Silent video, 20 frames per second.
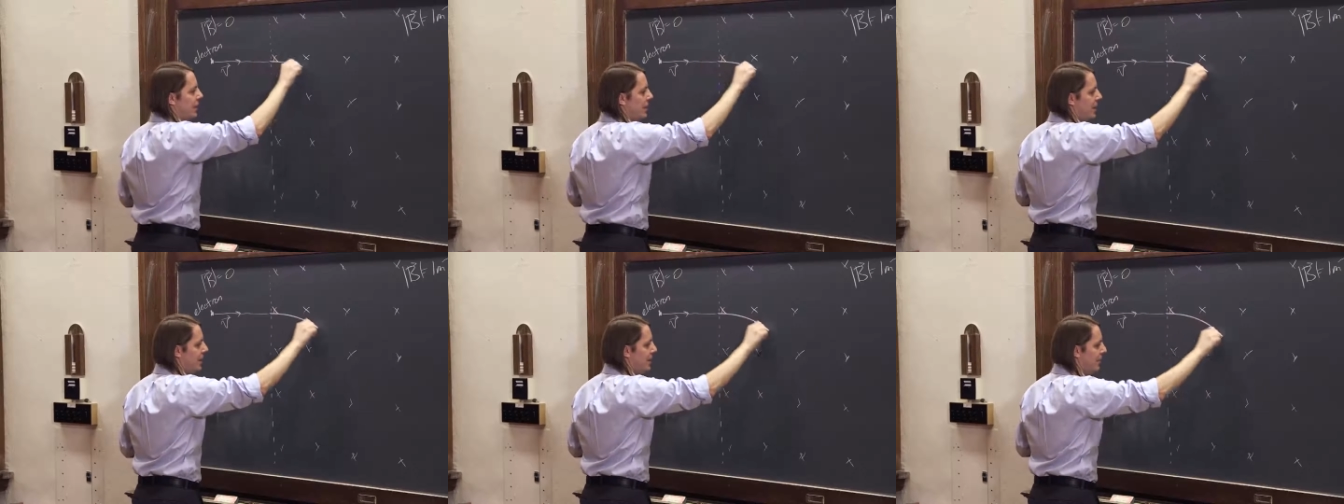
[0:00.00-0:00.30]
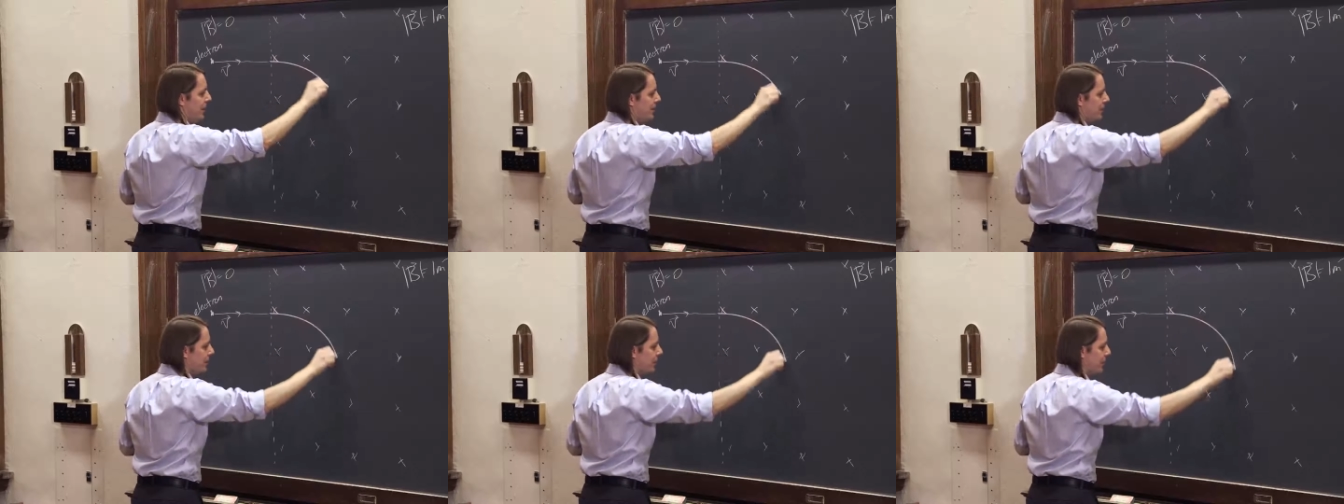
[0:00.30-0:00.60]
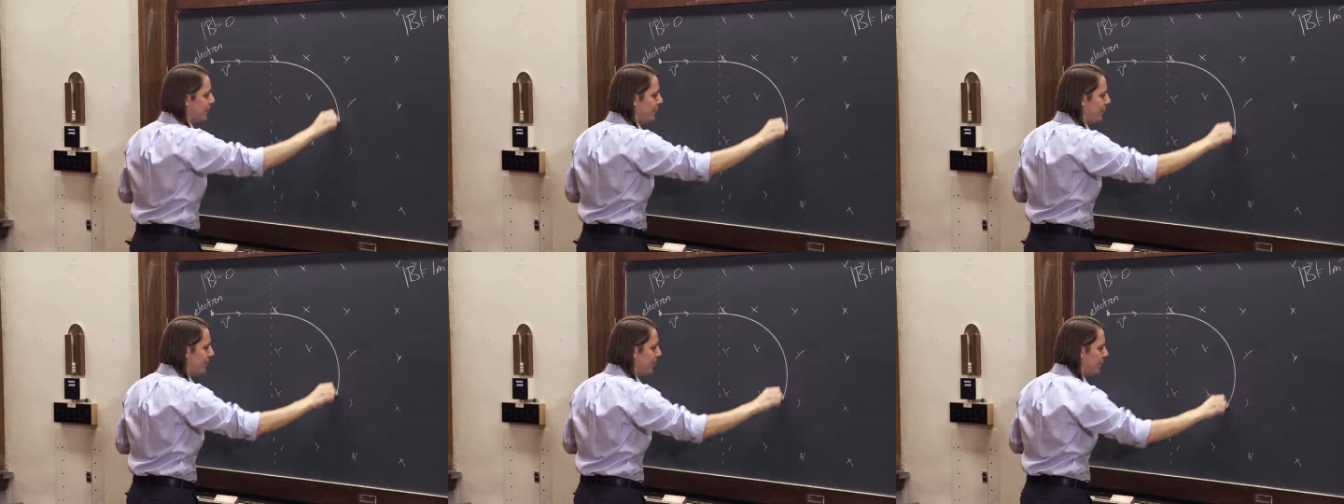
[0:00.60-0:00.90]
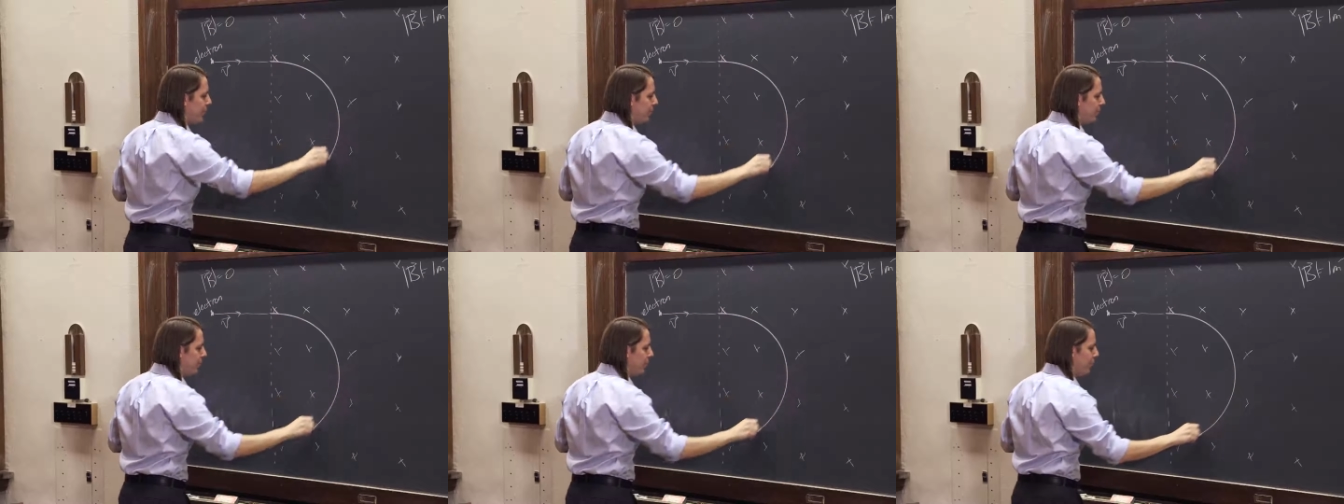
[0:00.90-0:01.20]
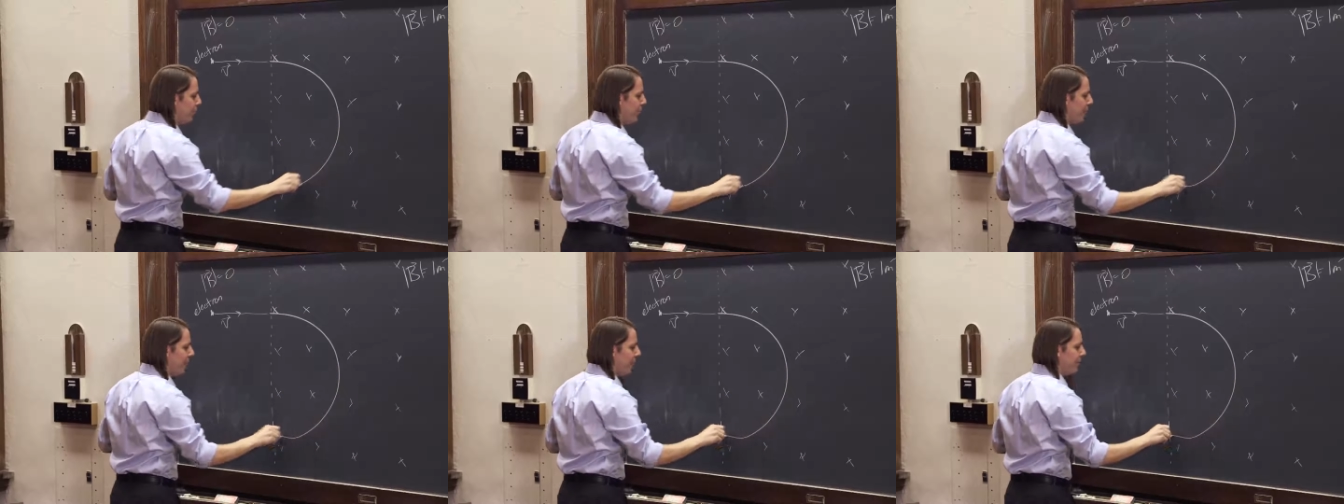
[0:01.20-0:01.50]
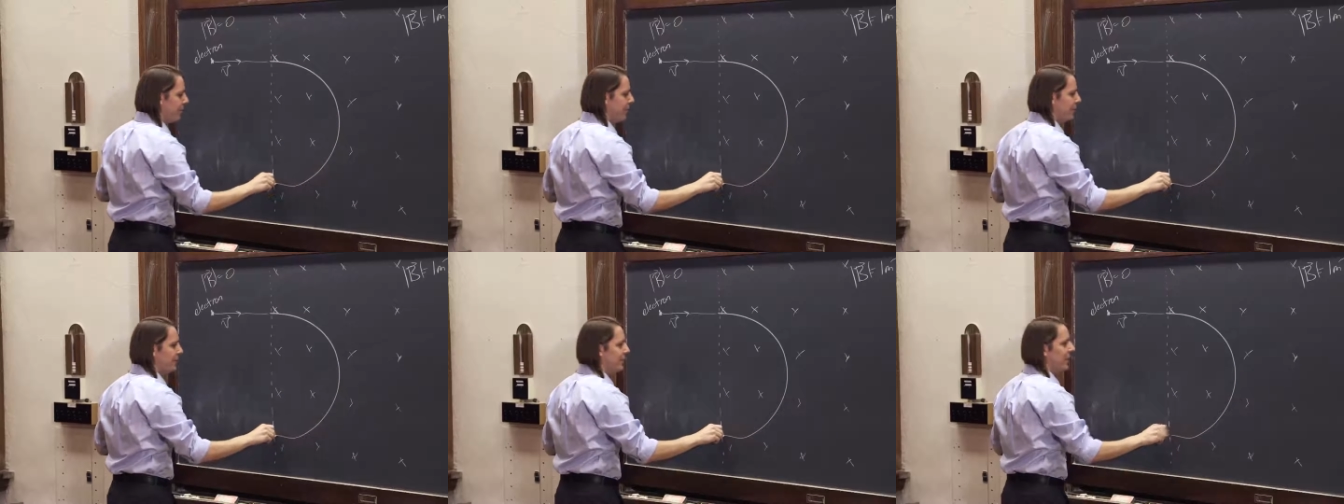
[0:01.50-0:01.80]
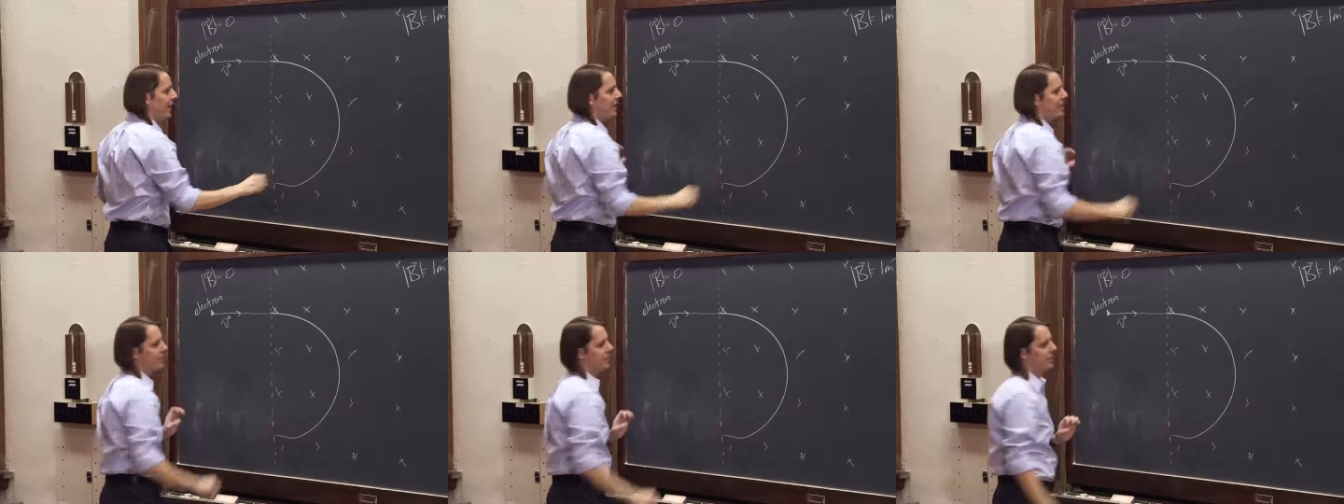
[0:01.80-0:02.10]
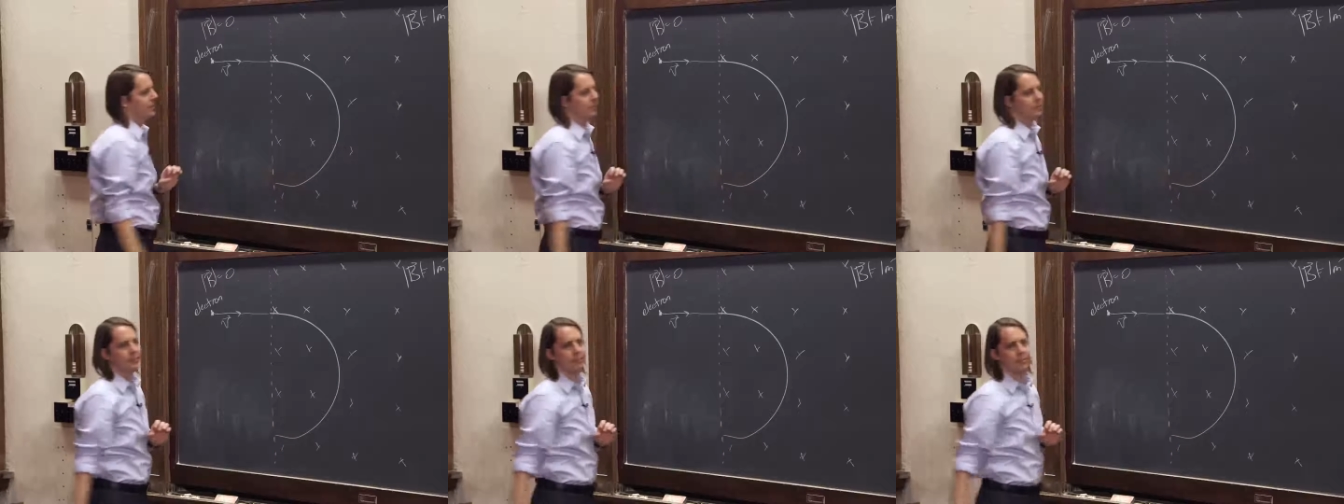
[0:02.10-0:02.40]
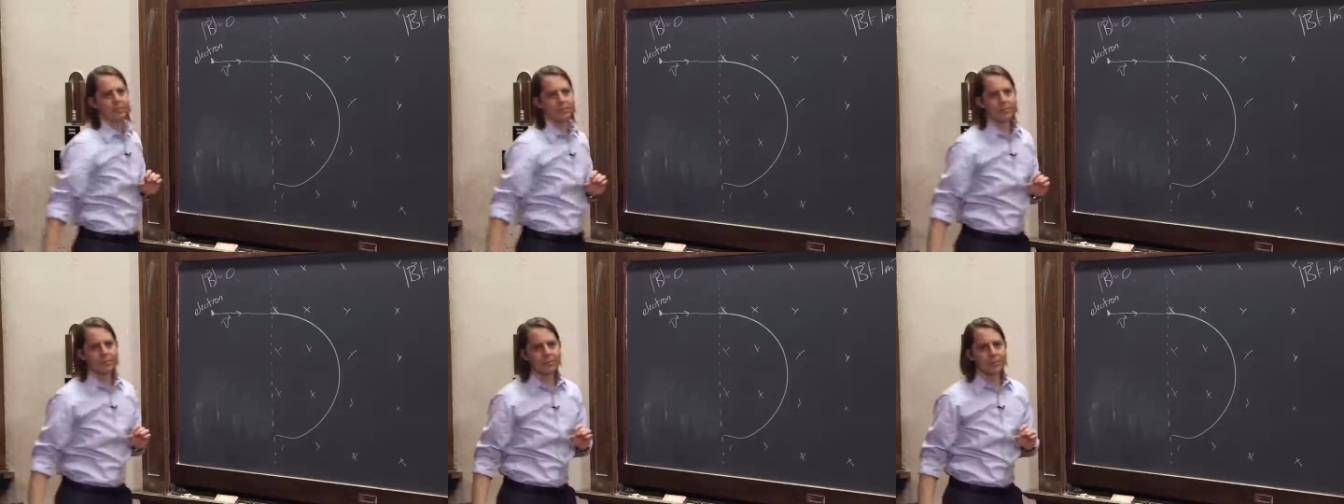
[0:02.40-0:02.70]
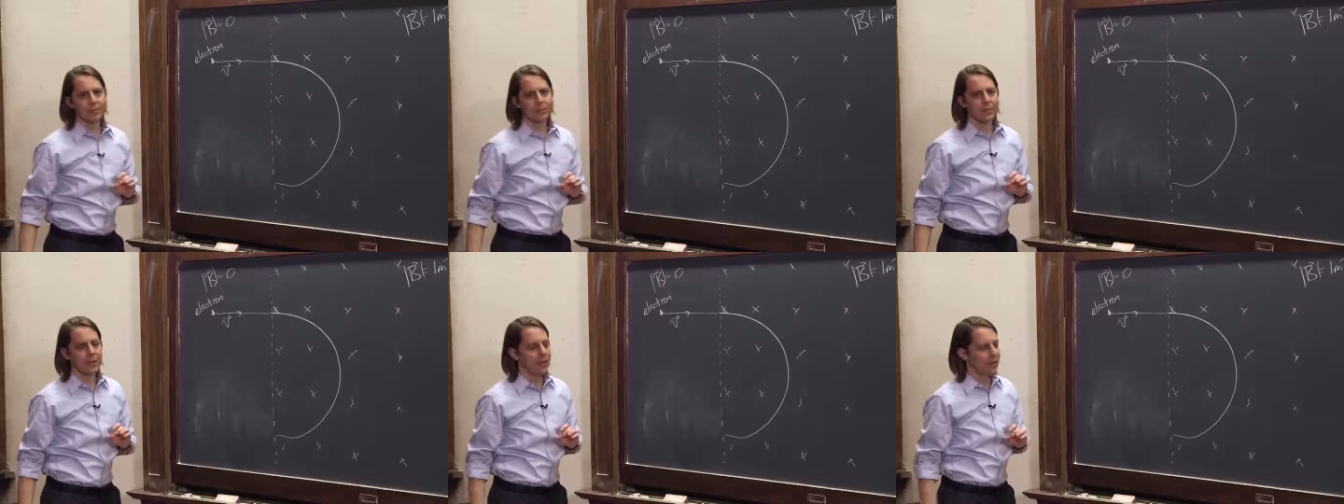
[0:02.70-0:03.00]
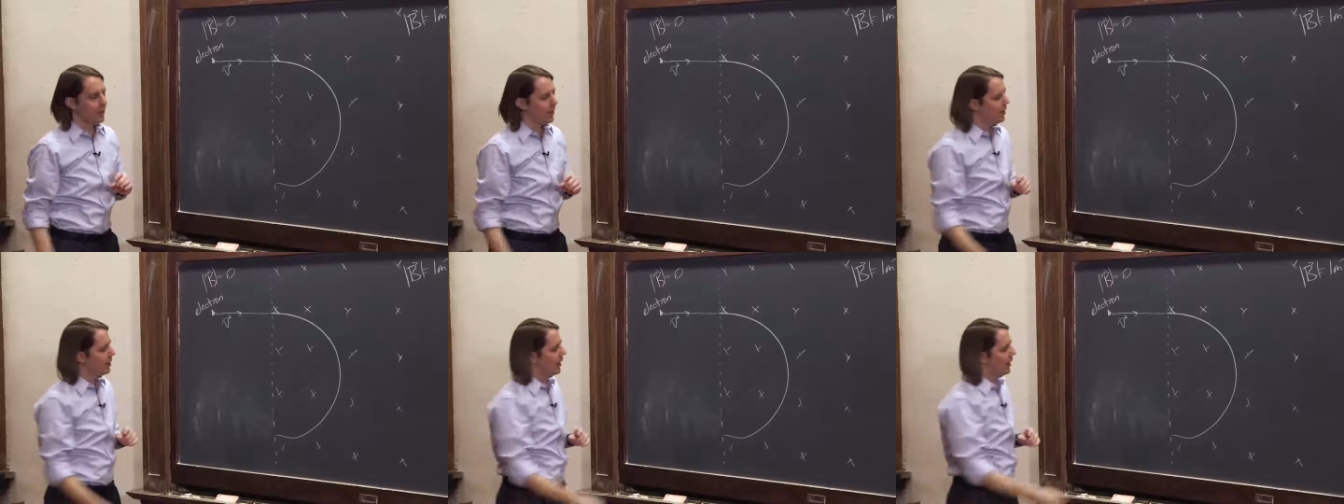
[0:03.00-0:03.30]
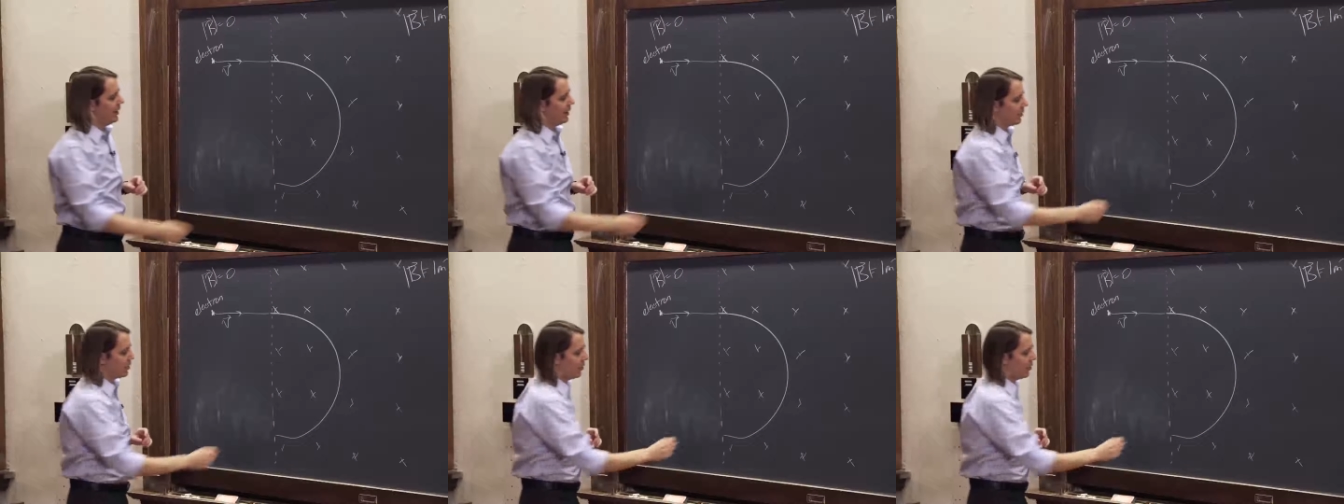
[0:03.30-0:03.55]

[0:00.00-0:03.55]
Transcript: it makes a semicircular path like that. And it